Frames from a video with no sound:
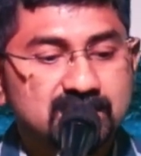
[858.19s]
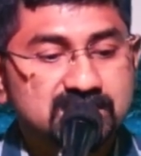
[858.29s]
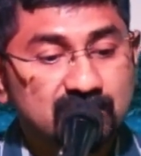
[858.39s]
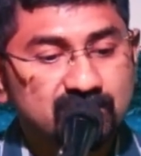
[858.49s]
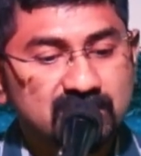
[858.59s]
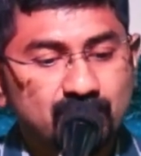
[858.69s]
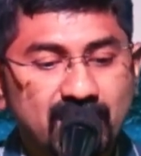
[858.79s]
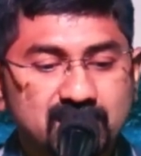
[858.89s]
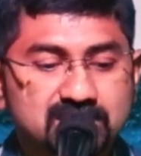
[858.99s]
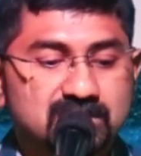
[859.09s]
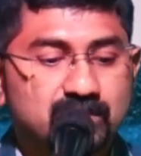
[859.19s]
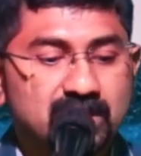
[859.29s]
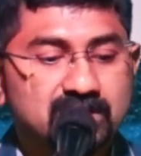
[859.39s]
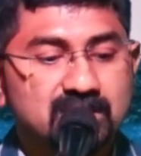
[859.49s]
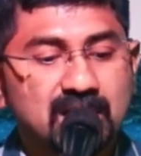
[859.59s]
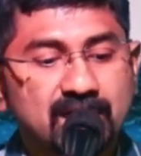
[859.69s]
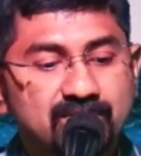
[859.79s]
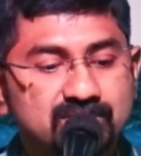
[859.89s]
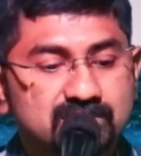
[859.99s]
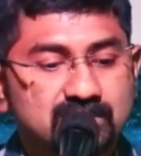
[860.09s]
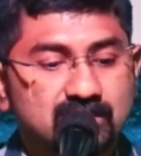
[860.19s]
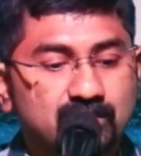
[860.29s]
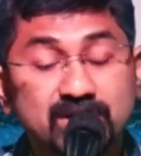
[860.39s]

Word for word: saved their marriage and made their lives uh,